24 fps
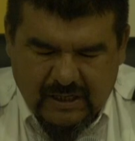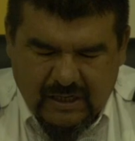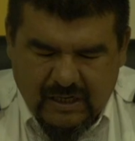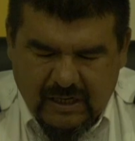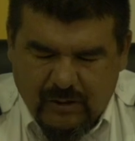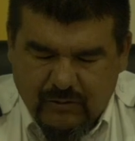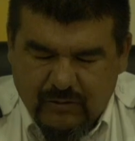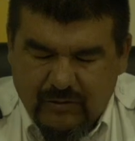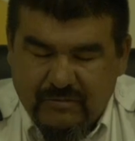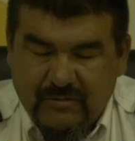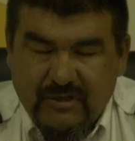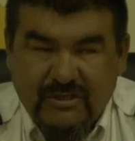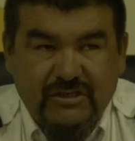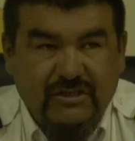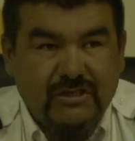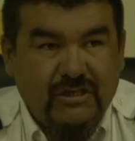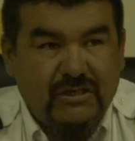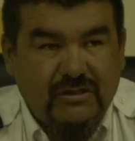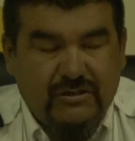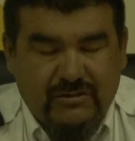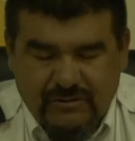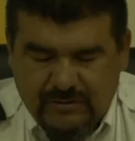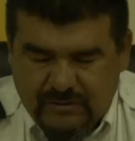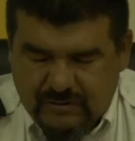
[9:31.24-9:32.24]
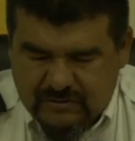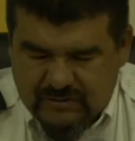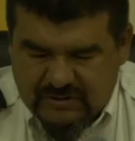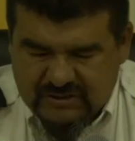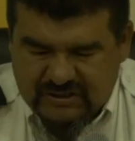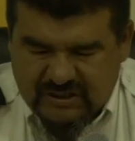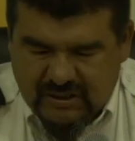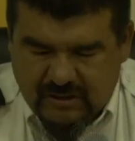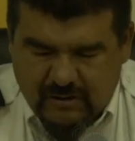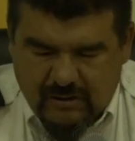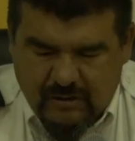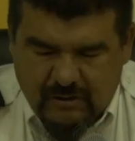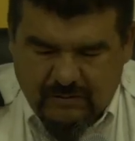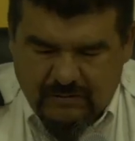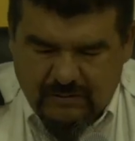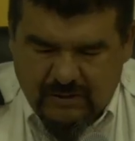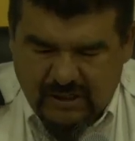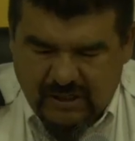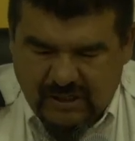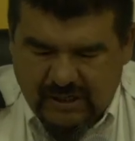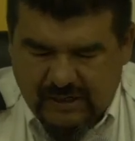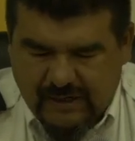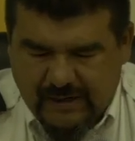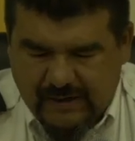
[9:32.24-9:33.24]
uh, women ji 2
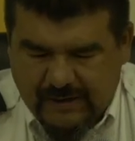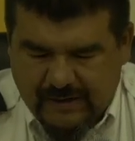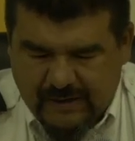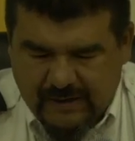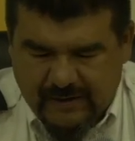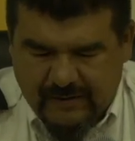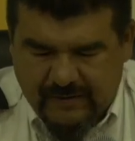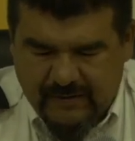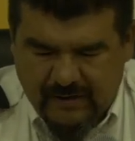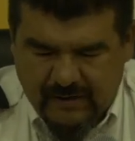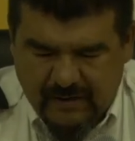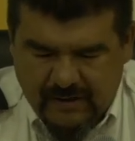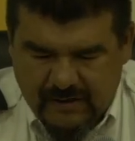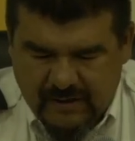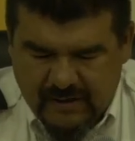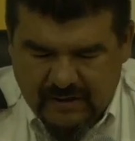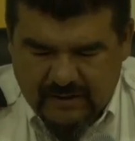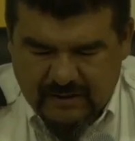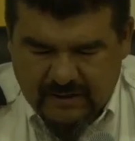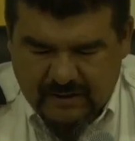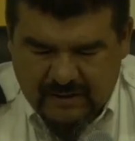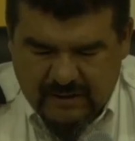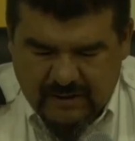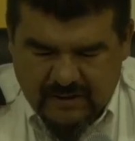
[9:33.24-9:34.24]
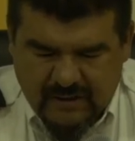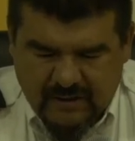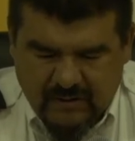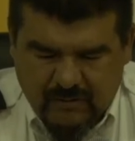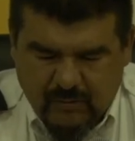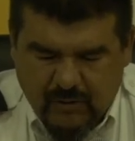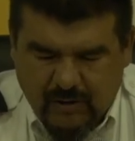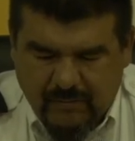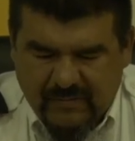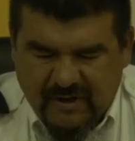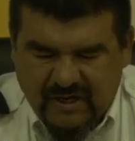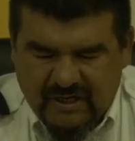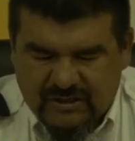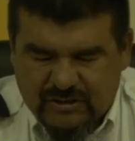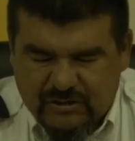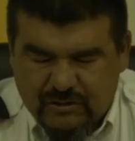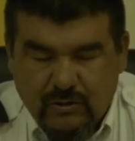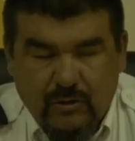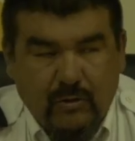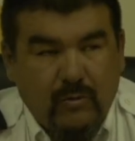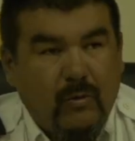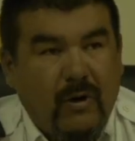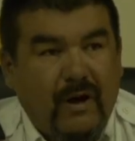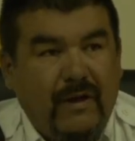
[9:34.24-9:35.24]
0 uh what makes
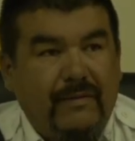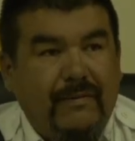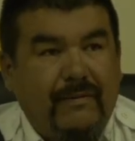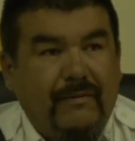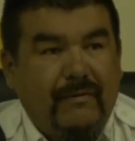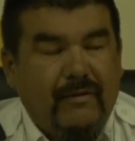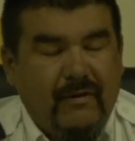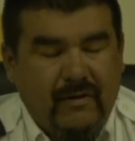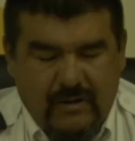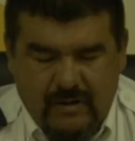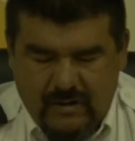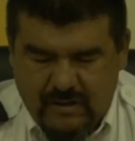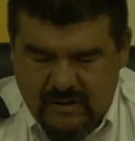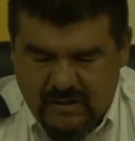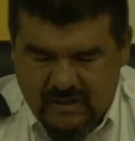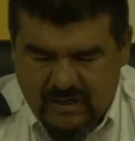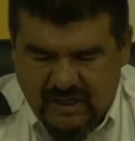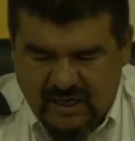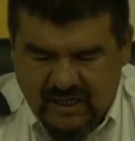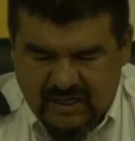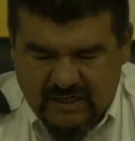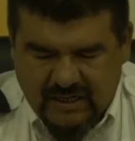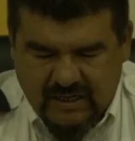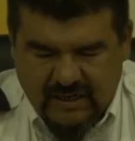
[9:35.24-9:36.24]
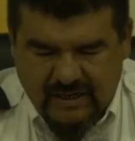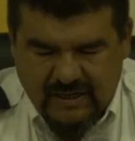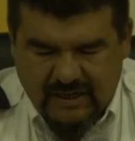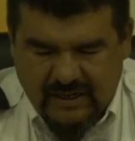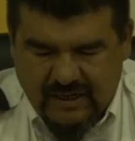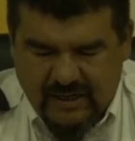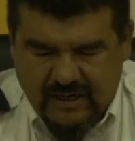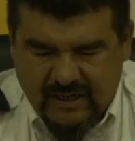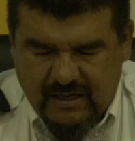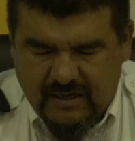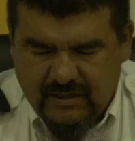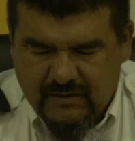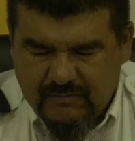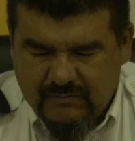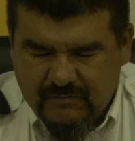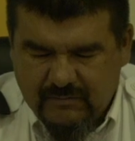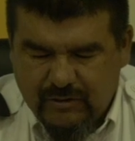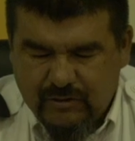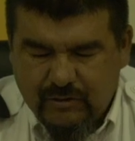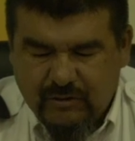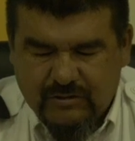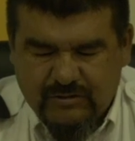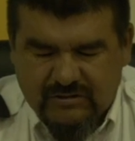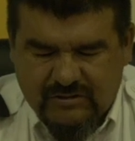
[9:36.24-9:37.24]
to 1 ha ga he uh,
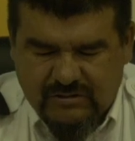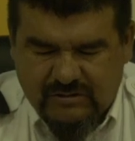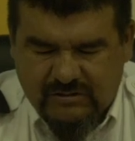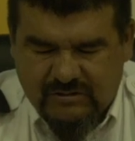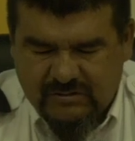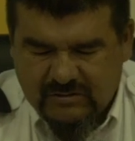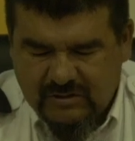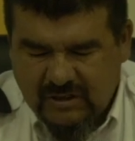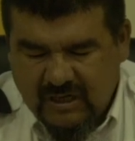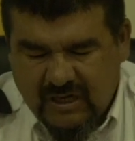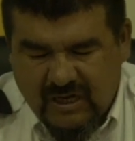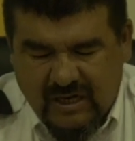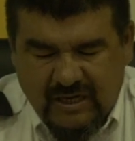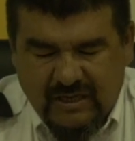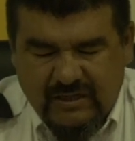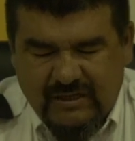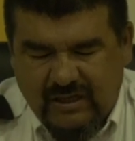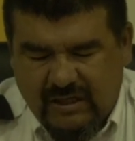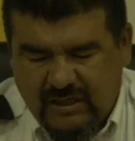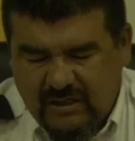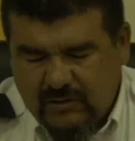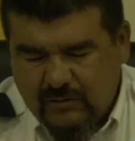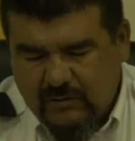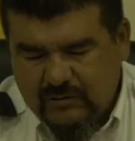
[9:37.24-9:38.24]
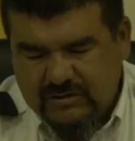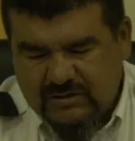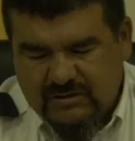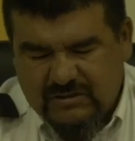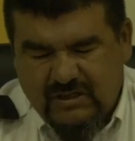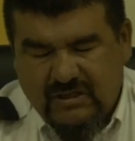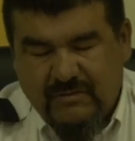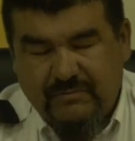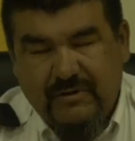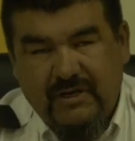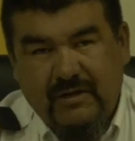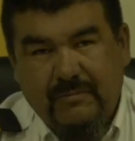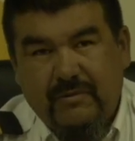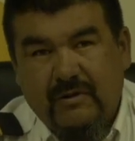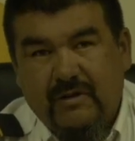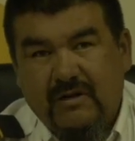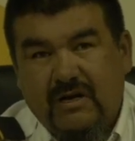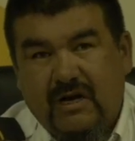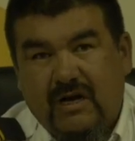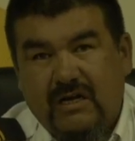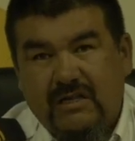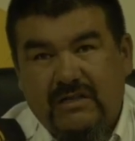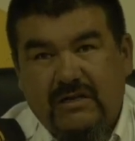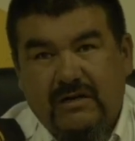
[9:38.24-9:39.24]
mu du I think those uh, people
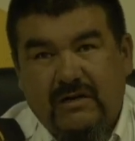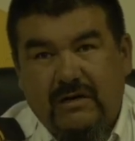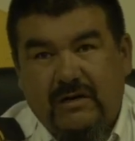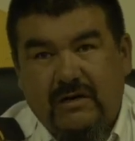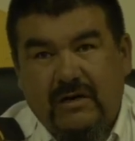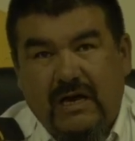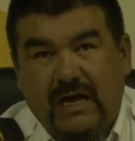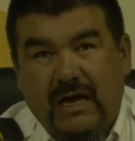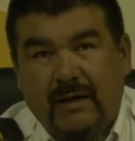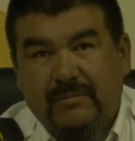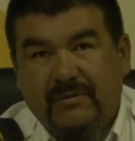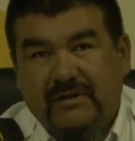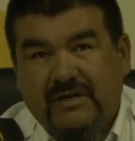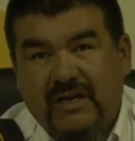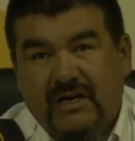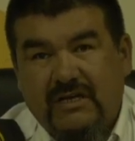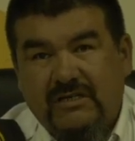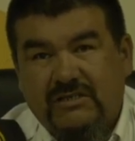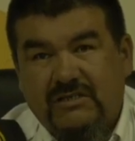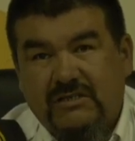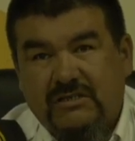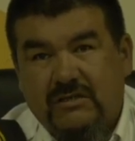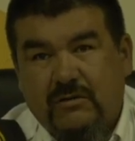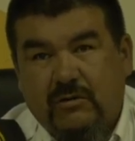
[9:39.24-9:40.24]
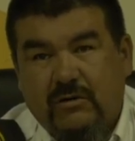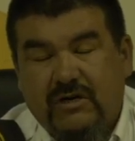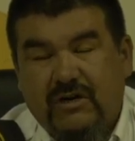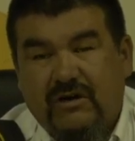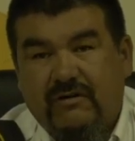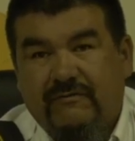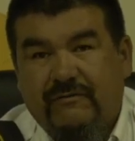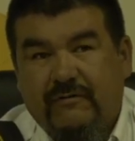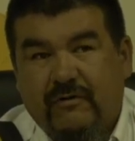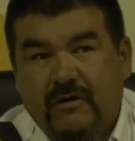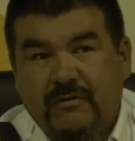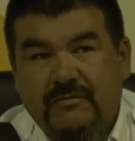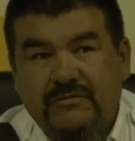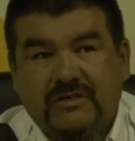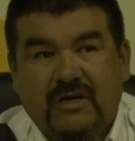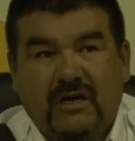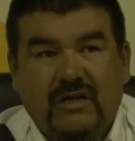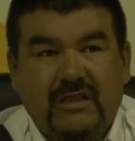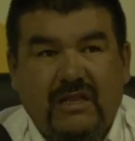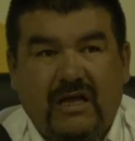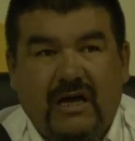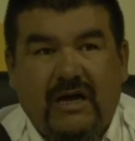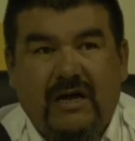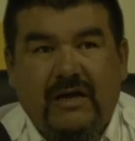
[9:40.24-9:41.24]
got their application or their forms
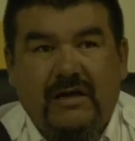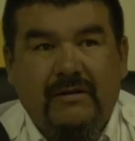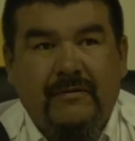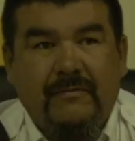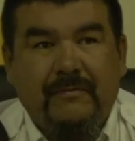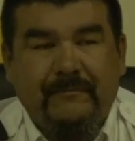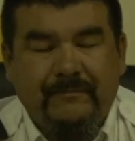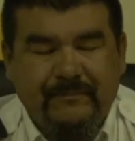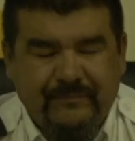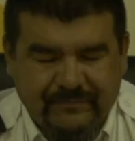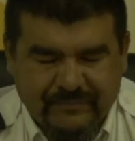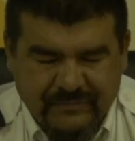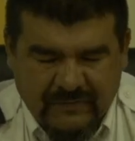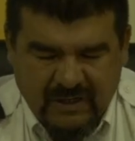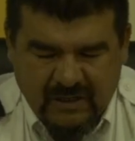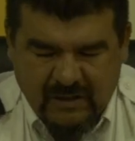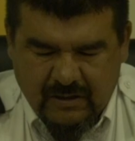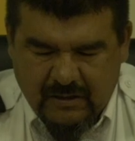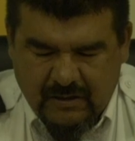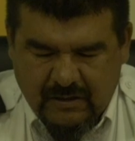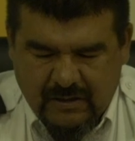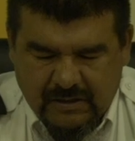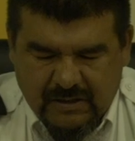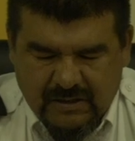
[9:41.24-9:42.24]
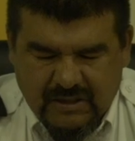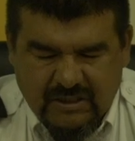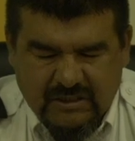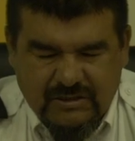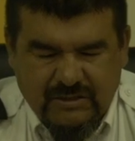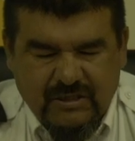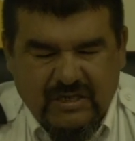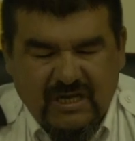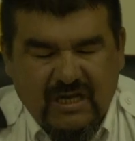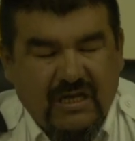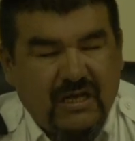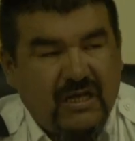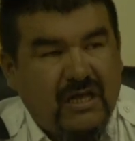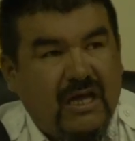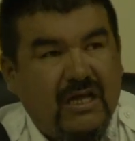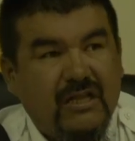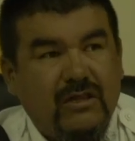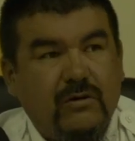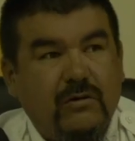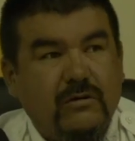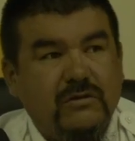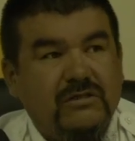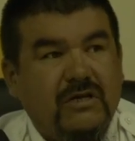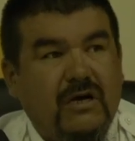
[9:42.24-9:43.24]
online because you can get
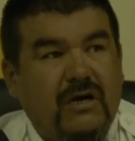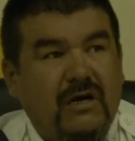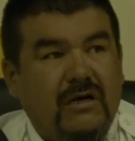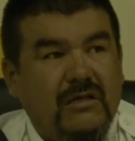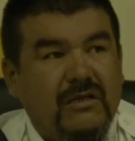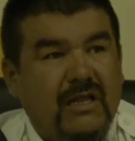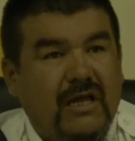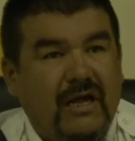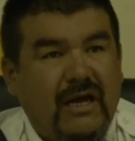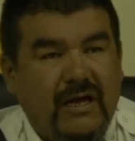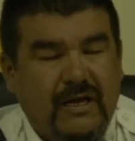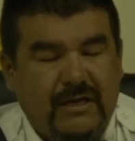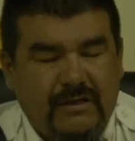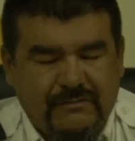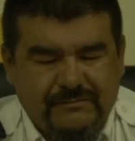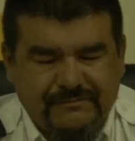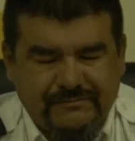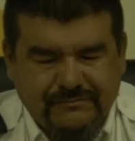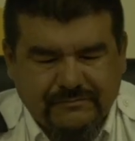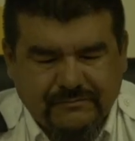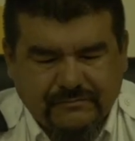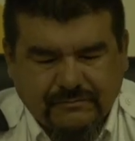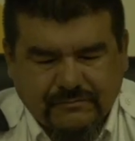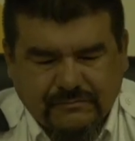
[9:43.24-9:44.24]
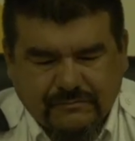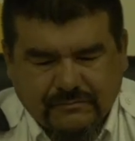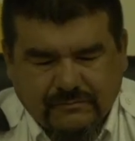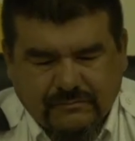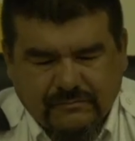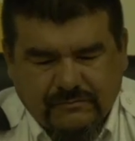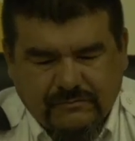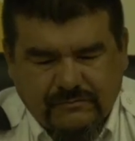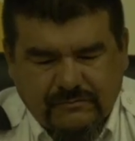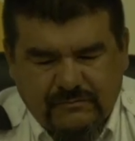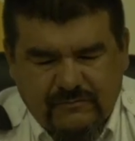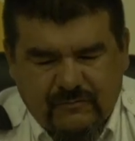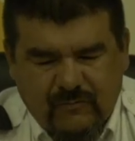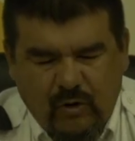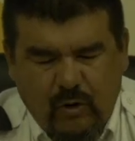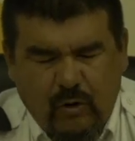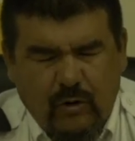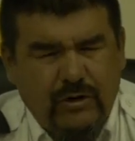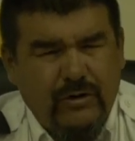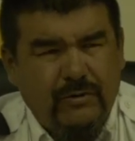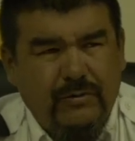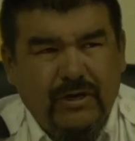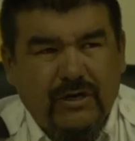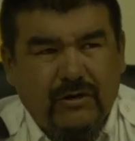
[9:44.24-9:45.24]
those online
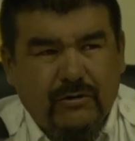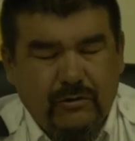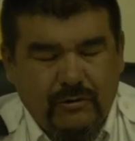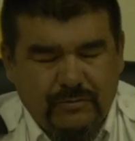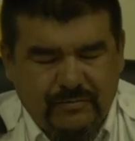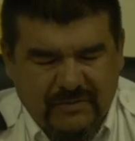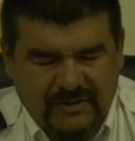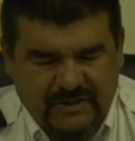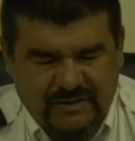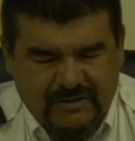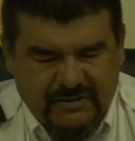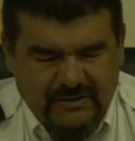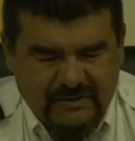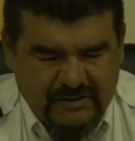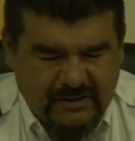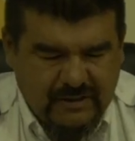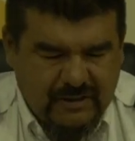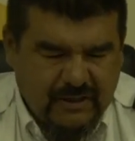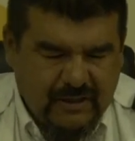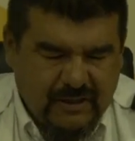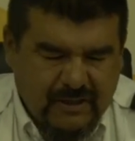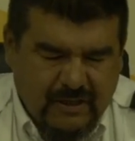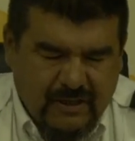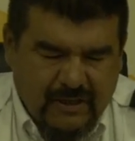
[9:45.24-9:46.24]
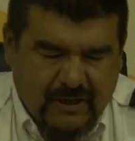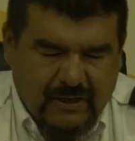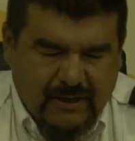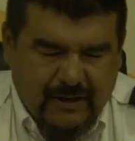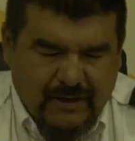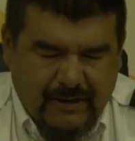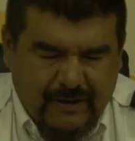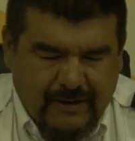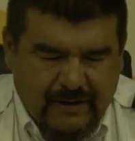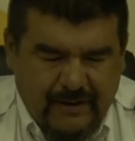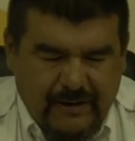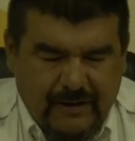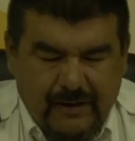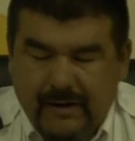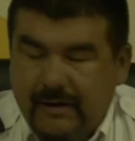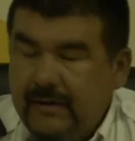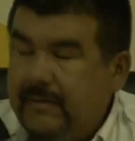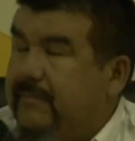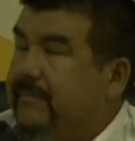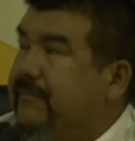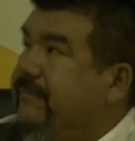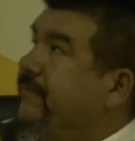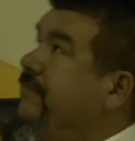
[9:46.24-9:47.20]
or the recruitment. Uh,